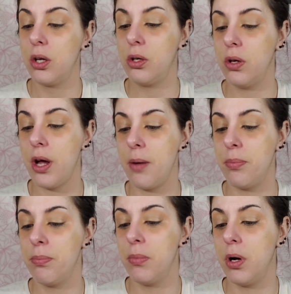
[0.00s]
Good
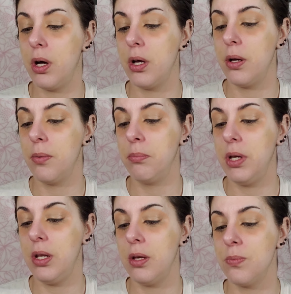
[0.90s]

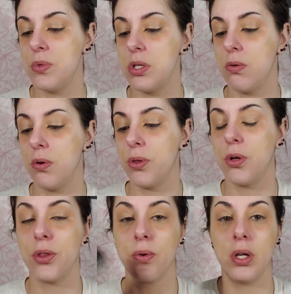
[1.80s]
Medium
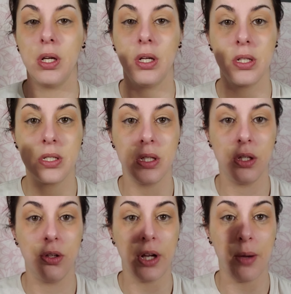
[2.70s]
033. It's the
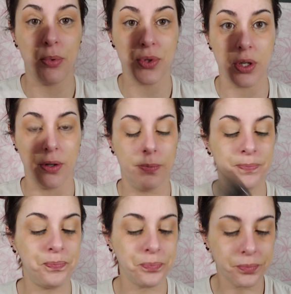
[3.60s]
Good Apple Serum.
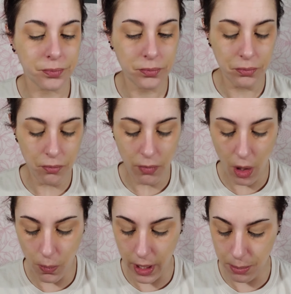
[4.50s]

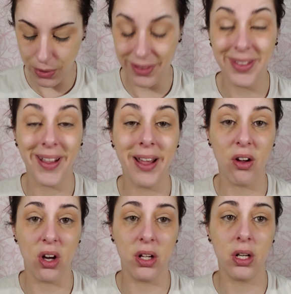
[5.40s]
And when I put that
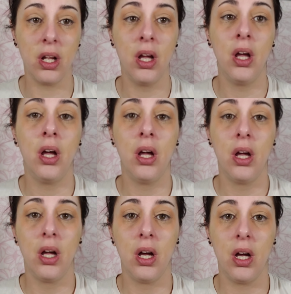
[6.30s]
on,
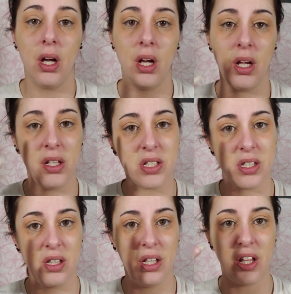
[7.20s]
it's
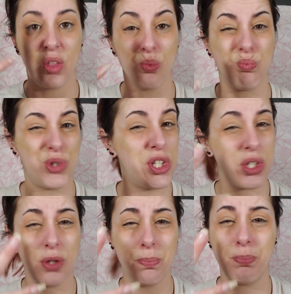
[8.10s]
like
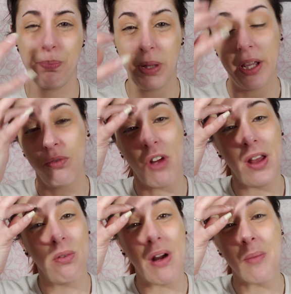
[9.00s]
just the plain
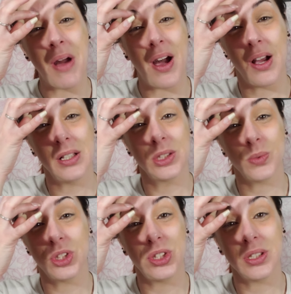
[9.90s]
red around my eyes
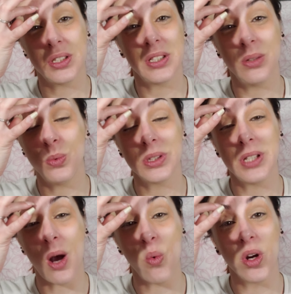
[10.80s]
was just, it was
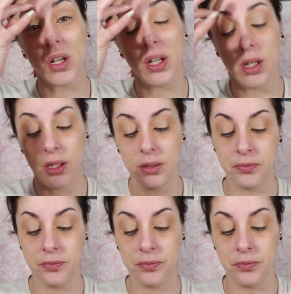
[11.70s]
not working.